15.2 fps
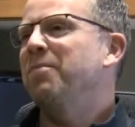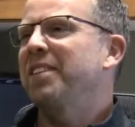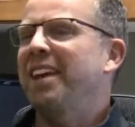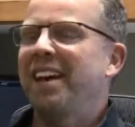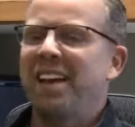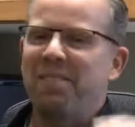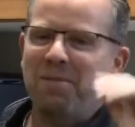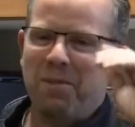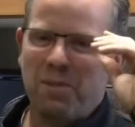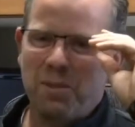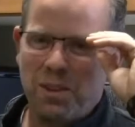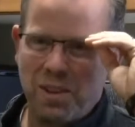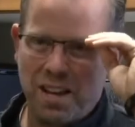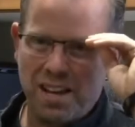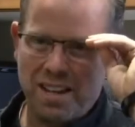Yeah,
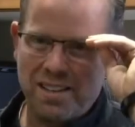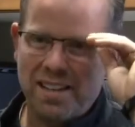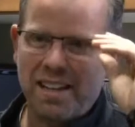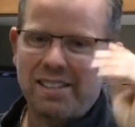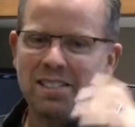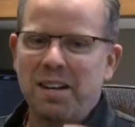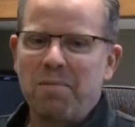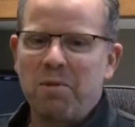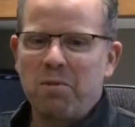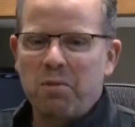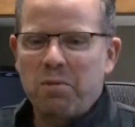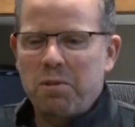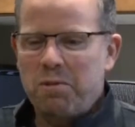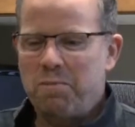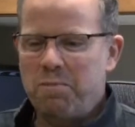next summer
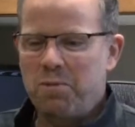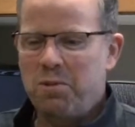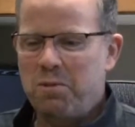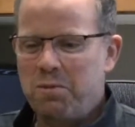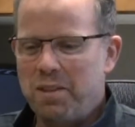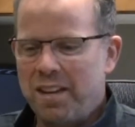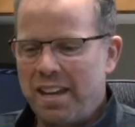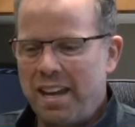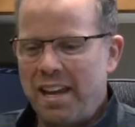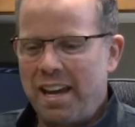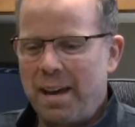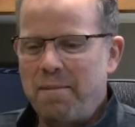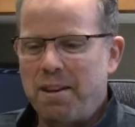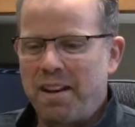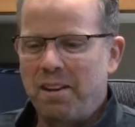
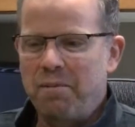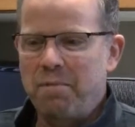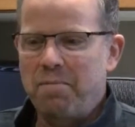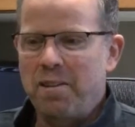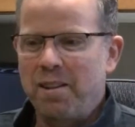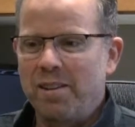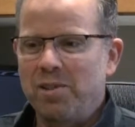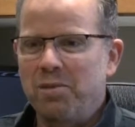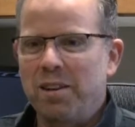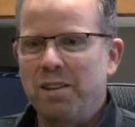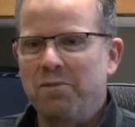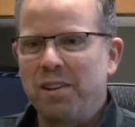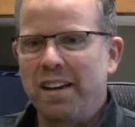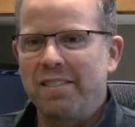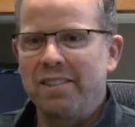Amy and I will be married
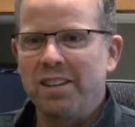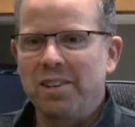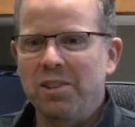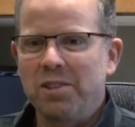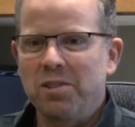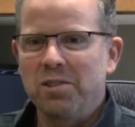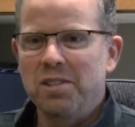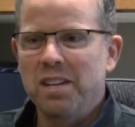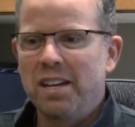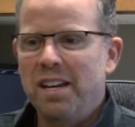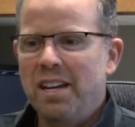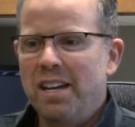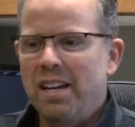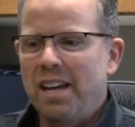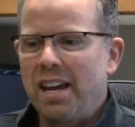25 years,
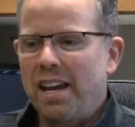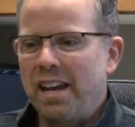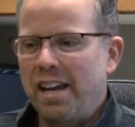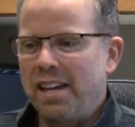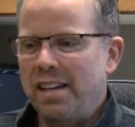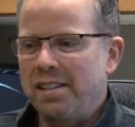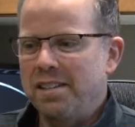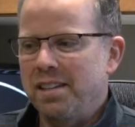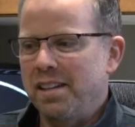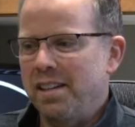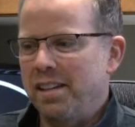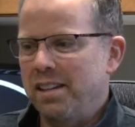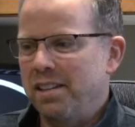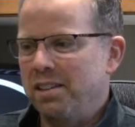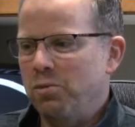and
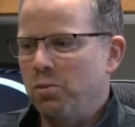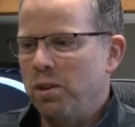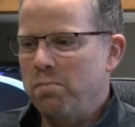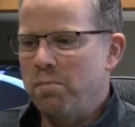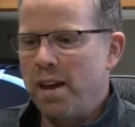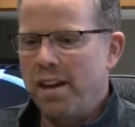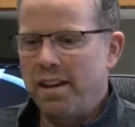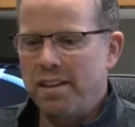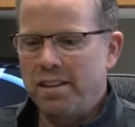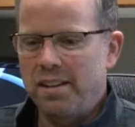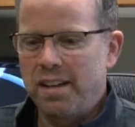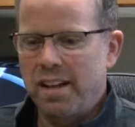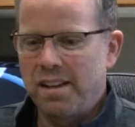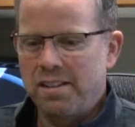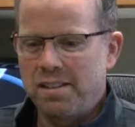we met
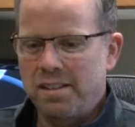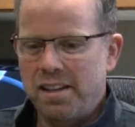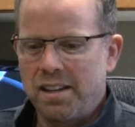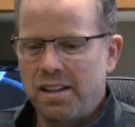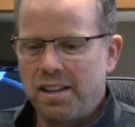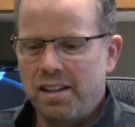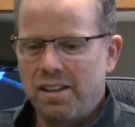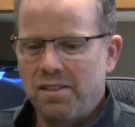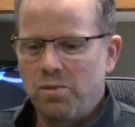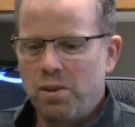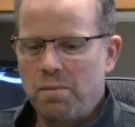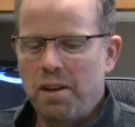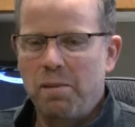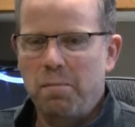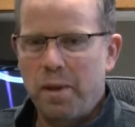
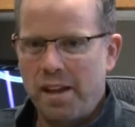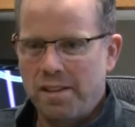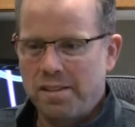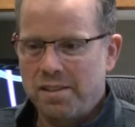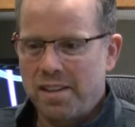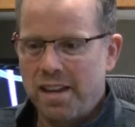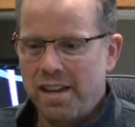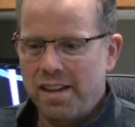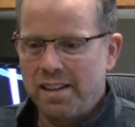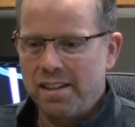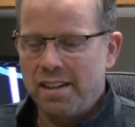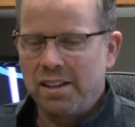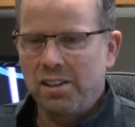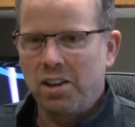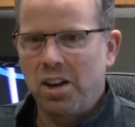at Penn State
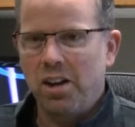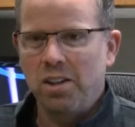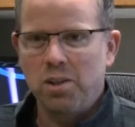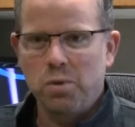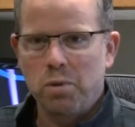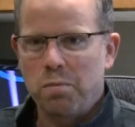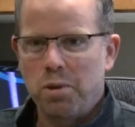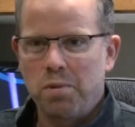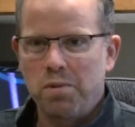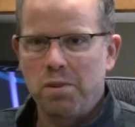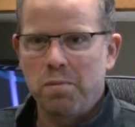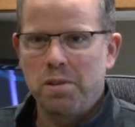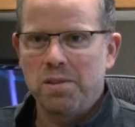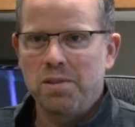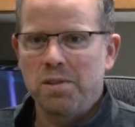in college. We were both in the
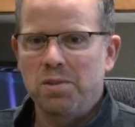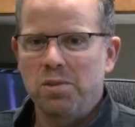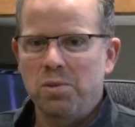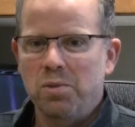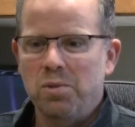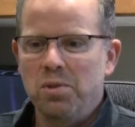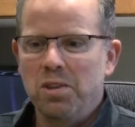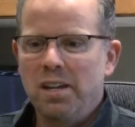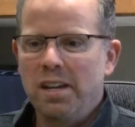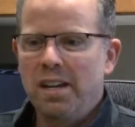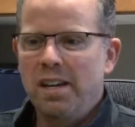business school,